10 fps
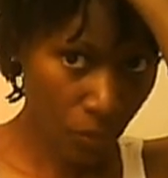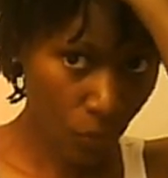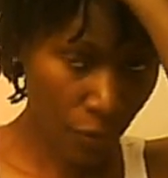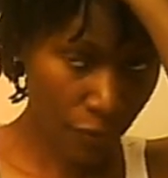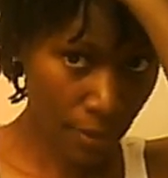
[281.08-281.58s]

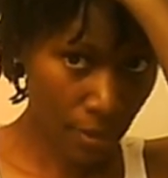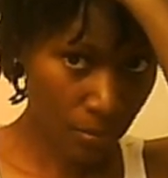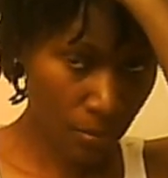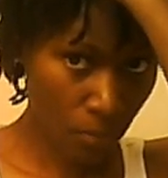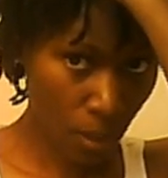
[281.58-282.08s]
with
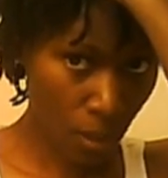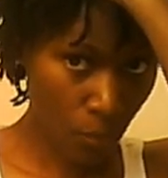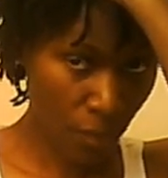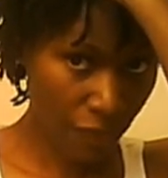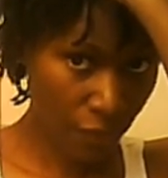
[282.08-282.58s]
some
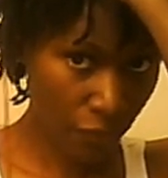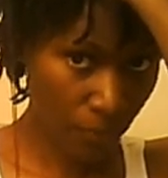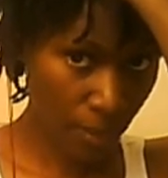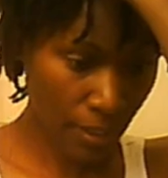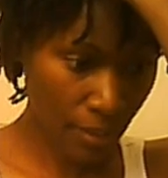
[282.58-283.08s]
weaving
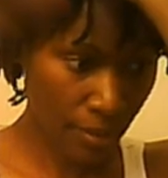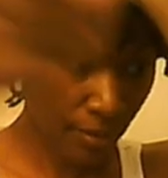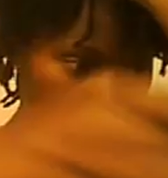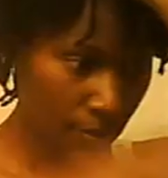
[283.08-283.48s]
thread.